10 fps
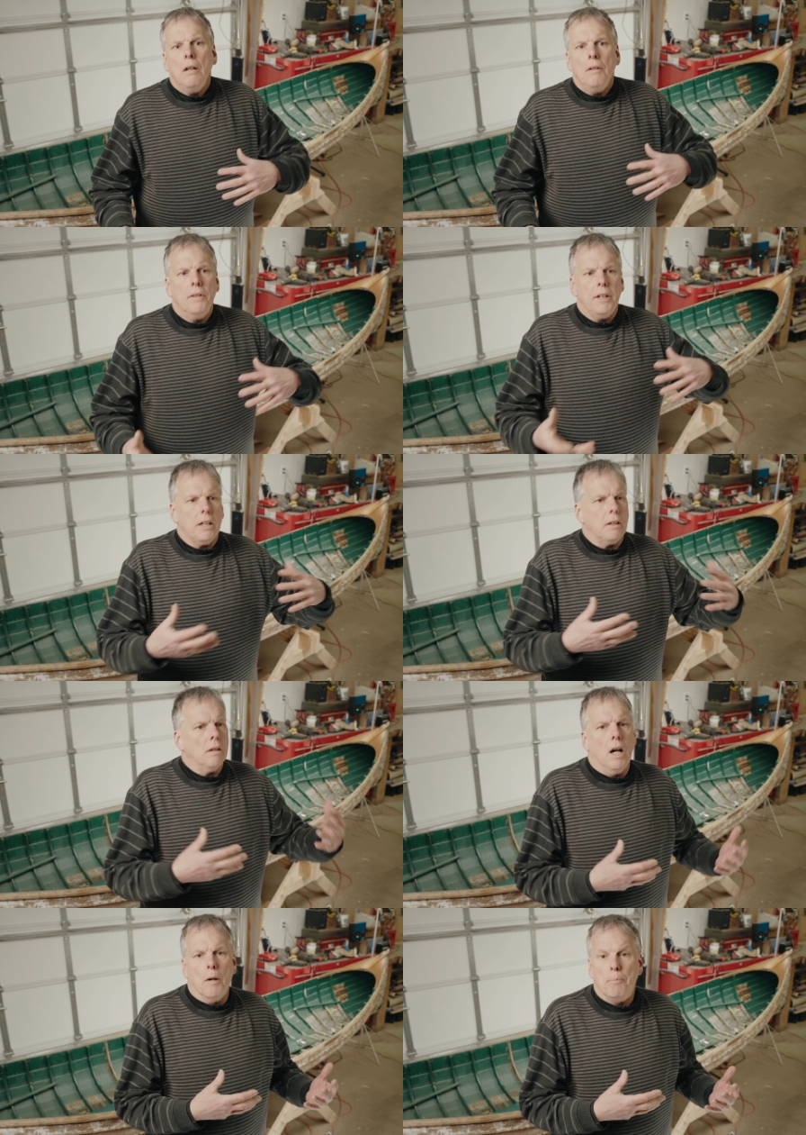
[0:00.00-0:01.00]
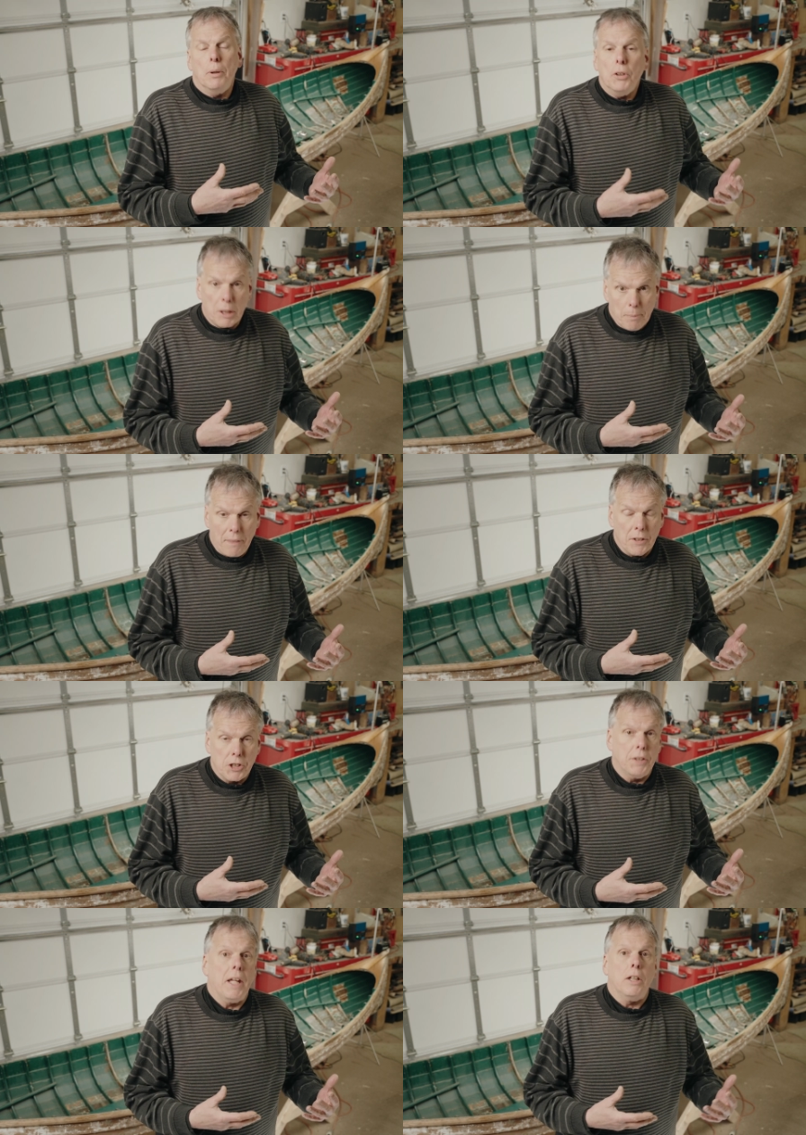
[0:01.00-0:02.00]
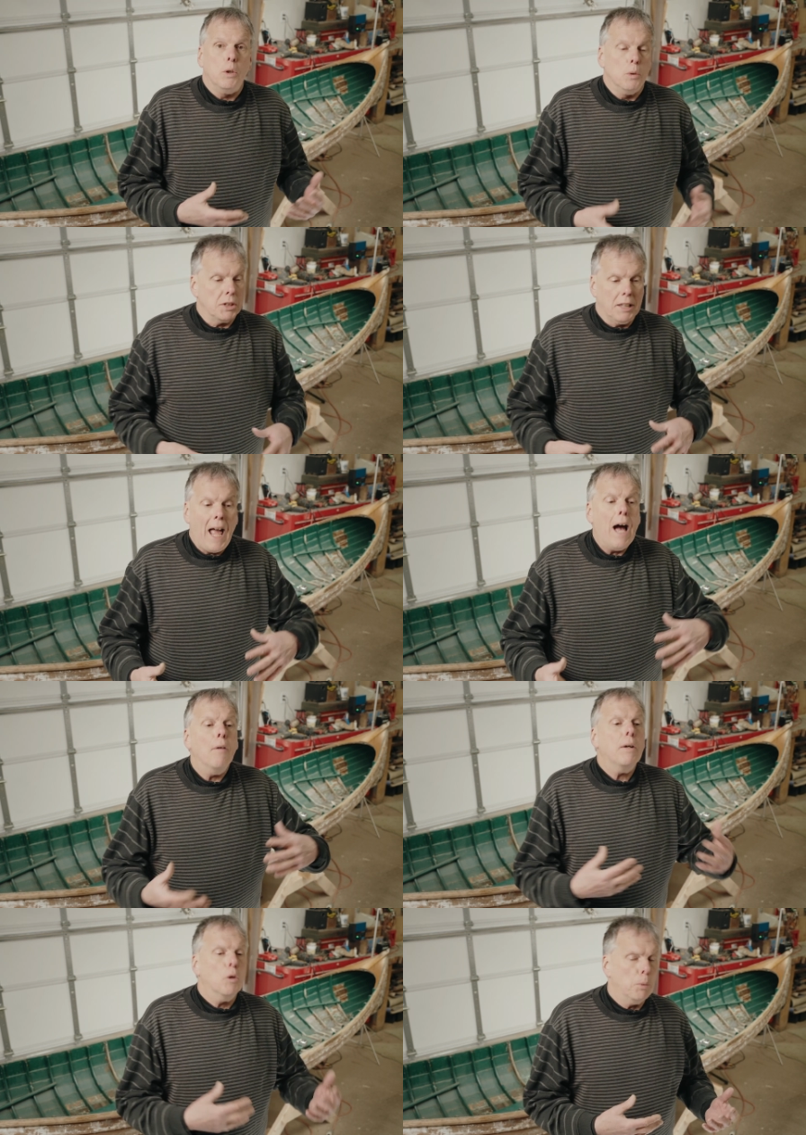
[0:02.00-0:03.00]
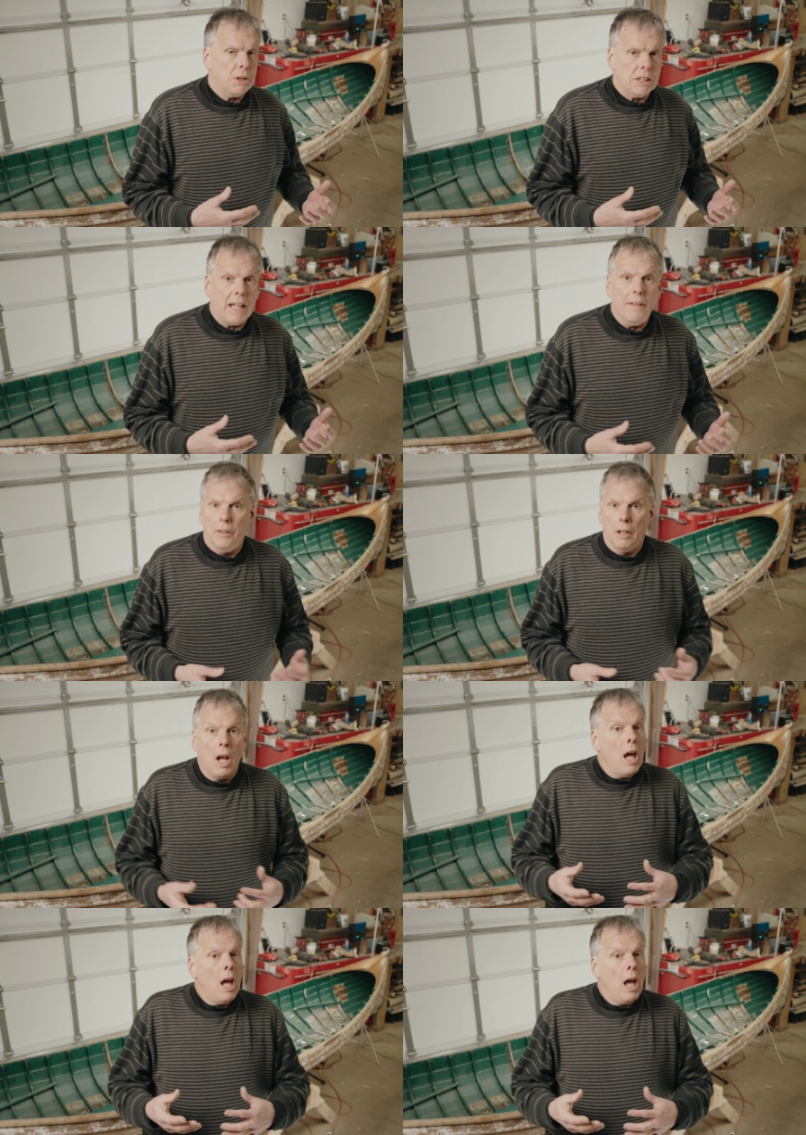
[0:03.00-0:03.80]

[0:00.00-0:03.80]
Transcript: the building methods that they used and how they were put together.